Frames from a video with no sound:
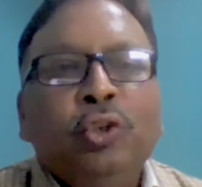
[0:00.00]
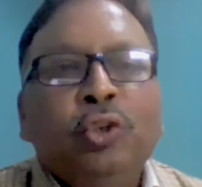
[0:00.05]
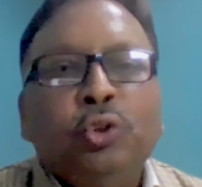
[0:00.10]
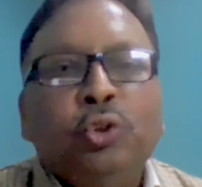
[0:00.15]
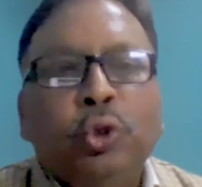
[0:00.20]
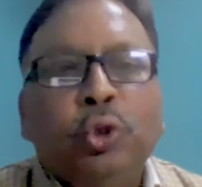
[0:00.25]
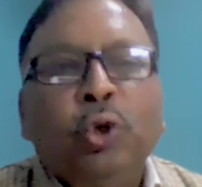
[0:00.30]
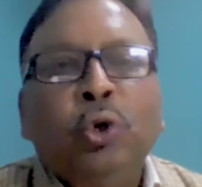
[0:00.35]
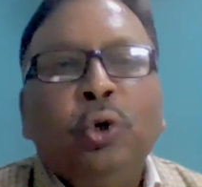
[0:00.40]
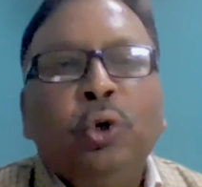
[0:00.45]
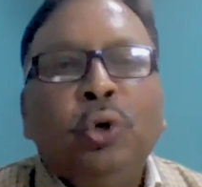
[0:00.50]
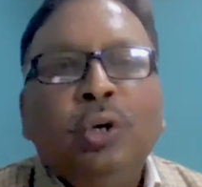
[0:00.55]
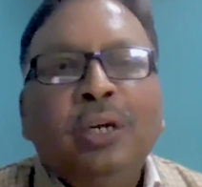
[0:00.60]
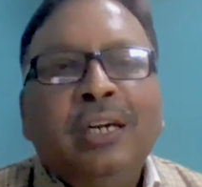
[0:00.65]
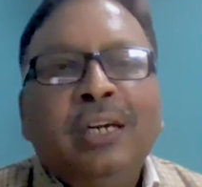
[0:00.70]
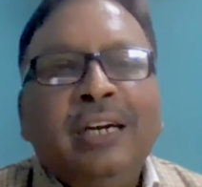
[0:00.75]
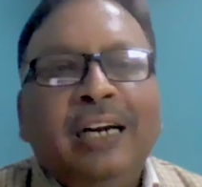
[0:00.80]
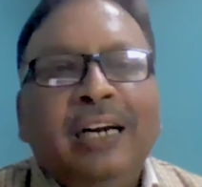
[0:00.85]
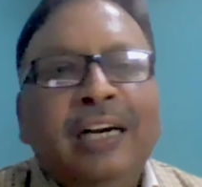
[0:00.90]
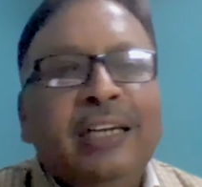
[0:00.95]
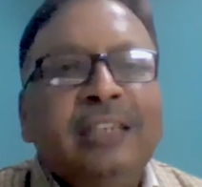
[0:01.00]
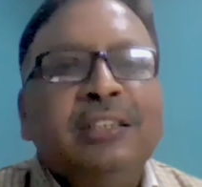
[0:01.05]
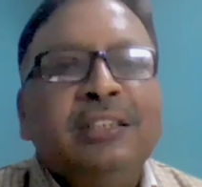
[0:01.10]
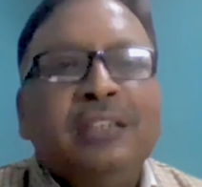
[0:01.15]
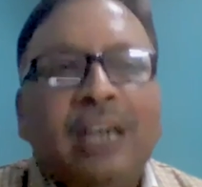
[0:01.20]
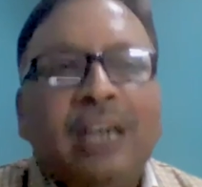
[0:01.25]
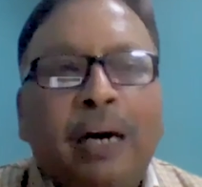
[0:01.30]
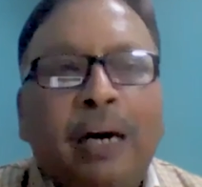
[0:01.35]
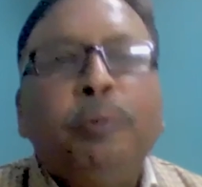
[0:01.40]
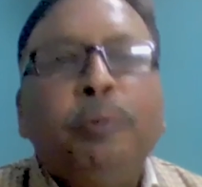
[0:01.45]
So it
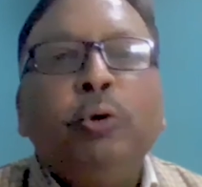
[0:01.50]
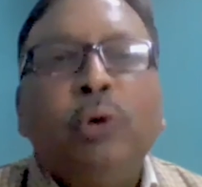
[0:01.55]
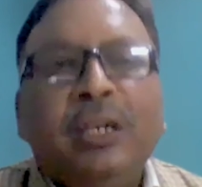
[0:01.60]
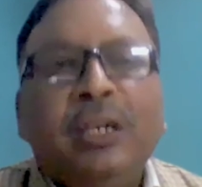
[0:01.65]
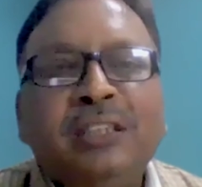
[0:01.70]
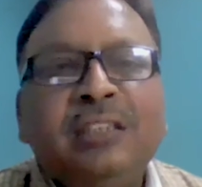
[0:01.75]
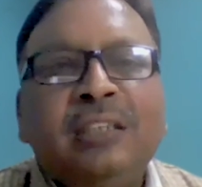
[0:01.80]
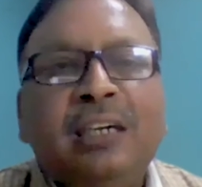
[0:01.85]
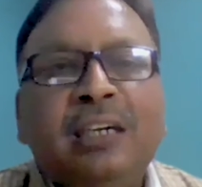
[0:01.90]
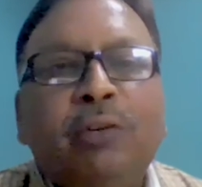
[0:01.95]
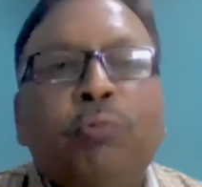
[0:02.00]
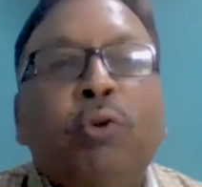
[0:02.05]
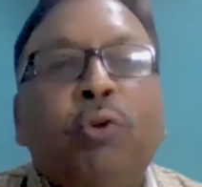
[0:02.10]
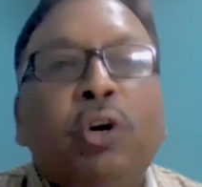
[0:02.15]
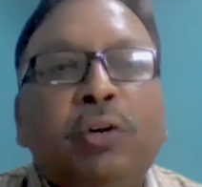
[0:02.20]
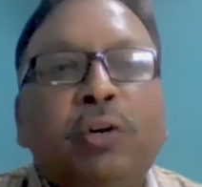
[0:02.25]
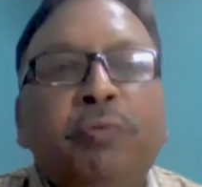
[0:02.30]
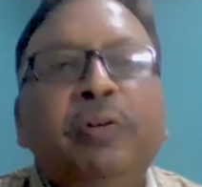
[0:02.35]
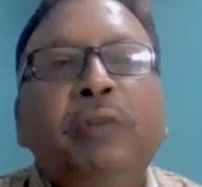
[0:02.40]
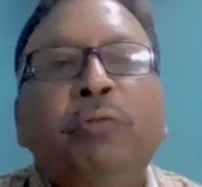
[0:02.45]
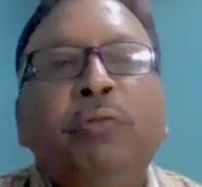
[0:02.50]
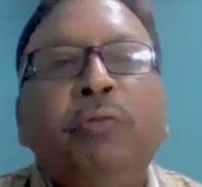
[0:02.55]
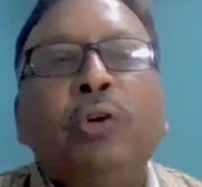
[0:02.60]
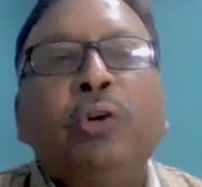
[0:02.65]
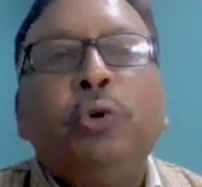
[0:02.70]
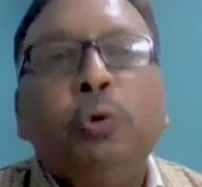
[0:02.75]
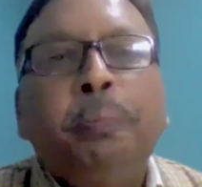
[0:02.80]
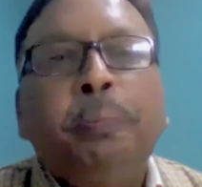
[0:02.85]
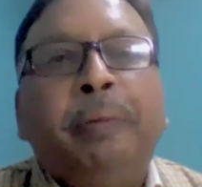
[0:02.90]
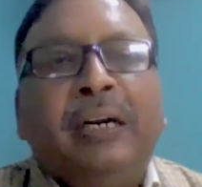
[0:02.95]
is up to us that what we
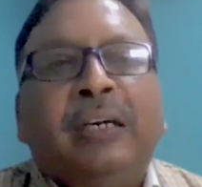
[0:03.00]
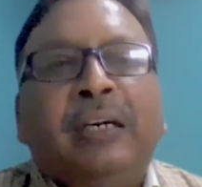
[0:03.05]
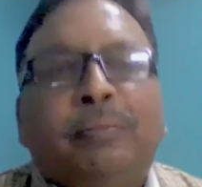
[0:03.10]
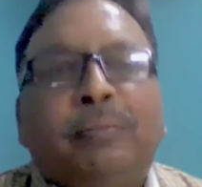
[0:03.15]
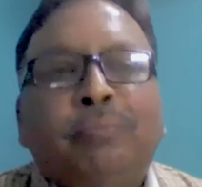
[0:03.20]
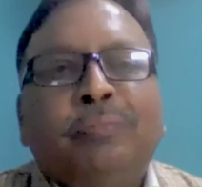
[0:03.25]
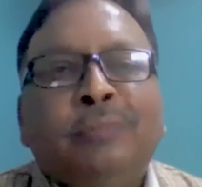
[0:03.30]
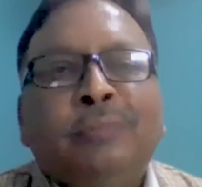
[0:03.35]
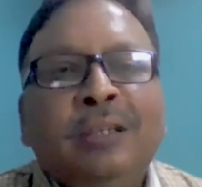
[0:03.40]
want to become.